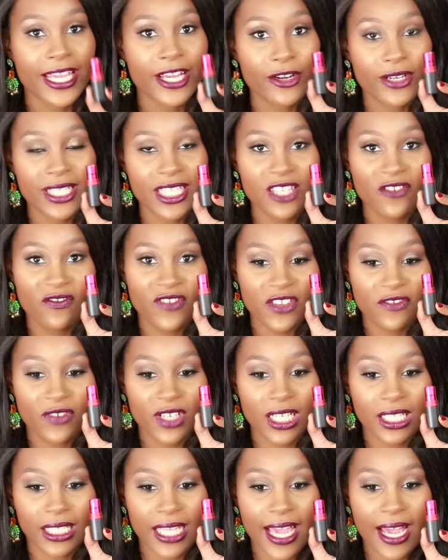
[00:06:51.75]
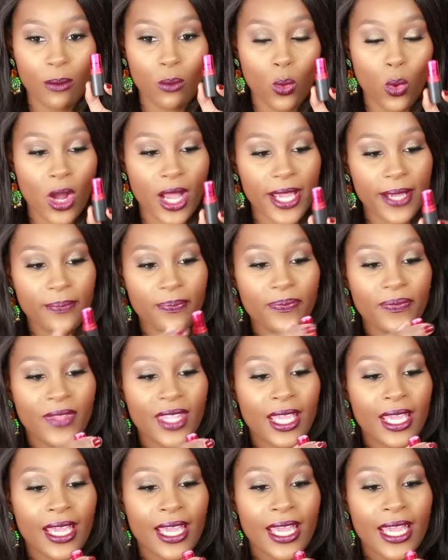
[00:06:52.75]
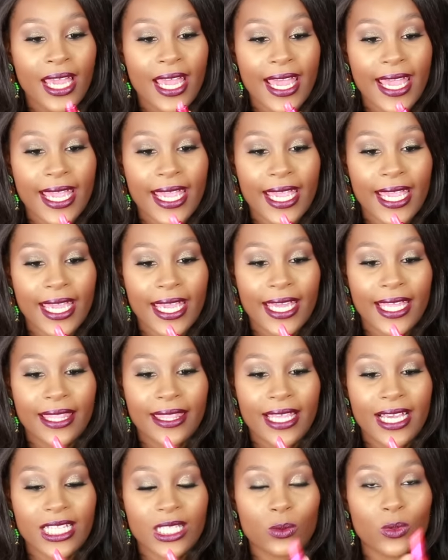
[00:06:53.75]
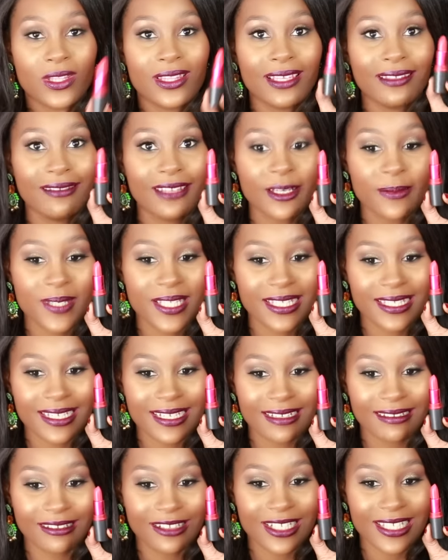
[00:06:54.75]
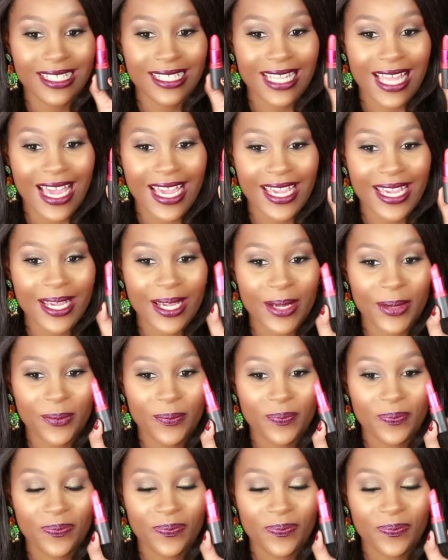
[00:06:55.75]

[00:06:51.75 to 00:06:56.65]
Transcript: Here is the Viva Glam one, and that's what the lipstick looks like.